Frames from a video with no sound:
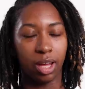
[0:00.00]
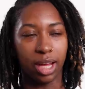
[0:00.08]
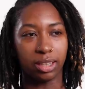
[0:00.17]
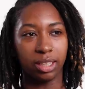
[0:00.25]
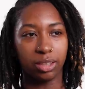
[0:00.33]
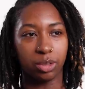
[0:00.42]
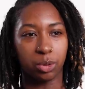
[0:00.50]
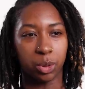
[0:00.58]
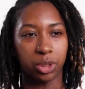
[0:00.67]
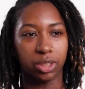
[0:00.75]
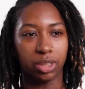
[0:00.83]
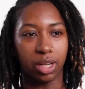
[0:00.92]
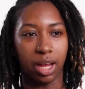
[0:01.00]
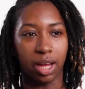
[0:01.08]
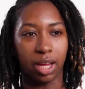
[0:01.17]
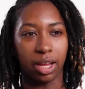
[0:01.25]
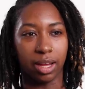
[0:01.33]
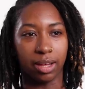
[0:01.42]
I think the question
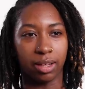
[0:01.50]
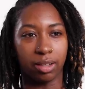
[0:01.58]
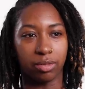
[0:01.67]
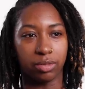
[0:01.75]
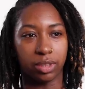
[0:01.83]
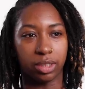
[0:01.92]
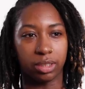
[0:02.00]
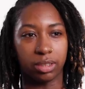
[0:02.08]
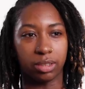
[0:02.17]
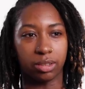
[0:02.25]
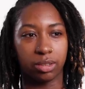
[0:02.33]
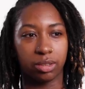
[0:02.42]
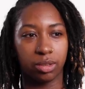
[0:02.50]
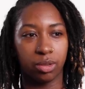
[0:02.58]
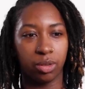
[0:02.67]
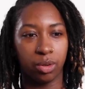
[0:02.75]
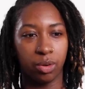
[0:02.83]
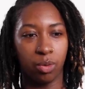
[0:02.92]
I have is,
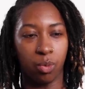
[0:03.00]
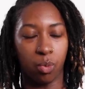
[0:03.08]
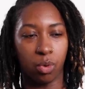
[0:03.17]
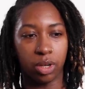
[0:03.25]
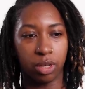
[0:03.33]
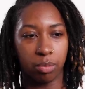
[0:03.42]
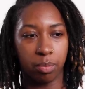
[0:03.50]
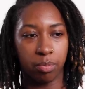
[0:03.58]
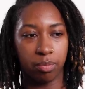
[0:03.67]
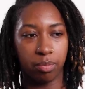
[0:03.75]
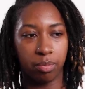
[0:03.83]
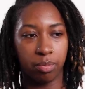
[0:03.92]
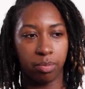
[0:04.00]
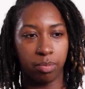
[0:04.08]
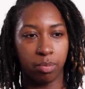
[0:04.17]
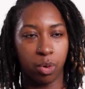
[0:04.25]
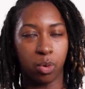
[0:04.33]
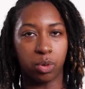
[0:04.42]
what
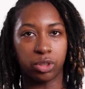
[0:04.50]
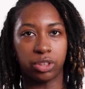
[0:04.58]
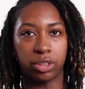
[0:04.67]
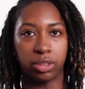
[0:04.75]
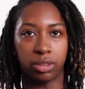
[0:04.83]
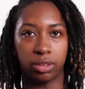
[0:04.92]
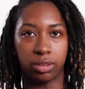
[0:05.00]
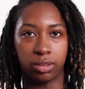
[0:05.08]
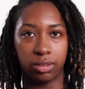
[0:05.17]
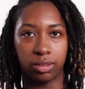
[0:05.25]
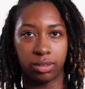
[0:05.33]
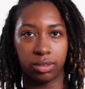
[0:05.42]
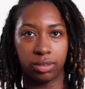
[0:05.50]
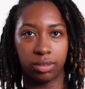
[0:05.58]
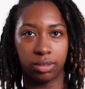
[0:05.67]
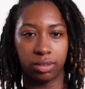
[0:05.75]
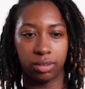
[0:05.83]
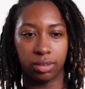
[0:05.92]
portion
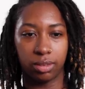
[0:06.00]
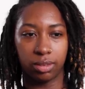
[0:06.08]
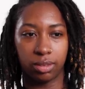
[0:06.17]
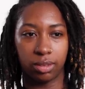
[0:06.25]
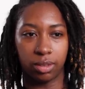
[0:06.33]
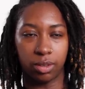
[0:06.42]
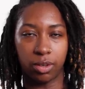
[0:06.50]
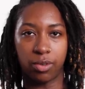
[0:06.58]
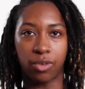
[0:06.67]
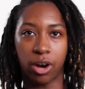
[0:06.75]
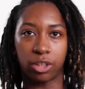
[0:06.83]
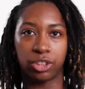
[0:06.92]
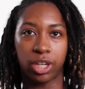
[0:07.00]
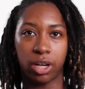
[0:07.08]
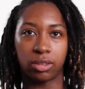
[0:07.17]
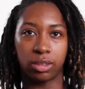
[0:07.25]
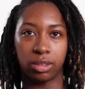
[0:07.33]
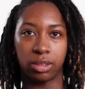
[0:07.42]
of our
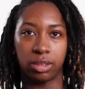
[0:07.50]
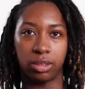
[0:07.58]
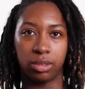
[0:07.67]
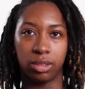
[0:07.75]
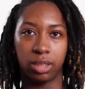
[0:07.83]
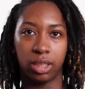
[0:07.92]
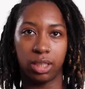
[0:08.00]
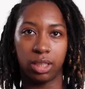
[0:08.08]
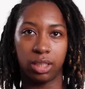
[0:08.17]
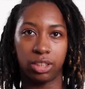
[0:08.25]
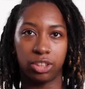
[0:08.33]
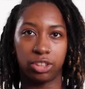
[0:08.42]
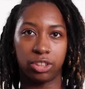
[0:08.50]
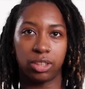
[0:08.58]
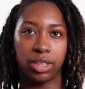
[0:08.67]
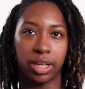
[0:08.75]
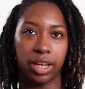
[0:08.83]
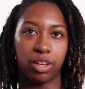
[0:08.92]
childhood
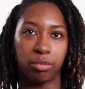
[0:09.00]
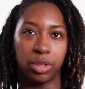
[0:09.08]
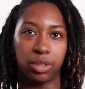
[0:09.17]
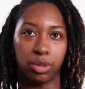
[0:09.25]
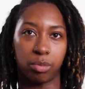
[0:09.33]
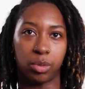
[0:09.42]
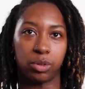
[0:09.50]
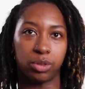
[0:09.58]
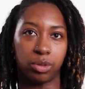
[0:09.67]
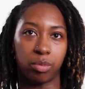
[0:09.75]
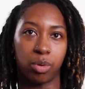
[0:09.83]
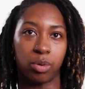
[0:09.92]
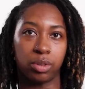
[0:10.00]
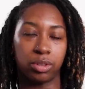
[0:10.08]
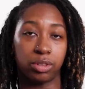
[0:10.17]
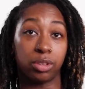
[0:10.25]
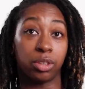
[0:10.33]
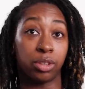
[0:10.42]
should that have been the most
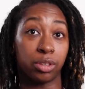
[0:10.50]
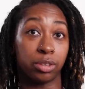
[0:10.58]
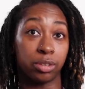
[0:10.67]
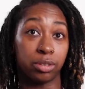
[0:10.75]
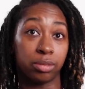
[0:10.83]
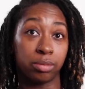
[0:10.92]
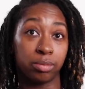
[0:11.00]
important to learn?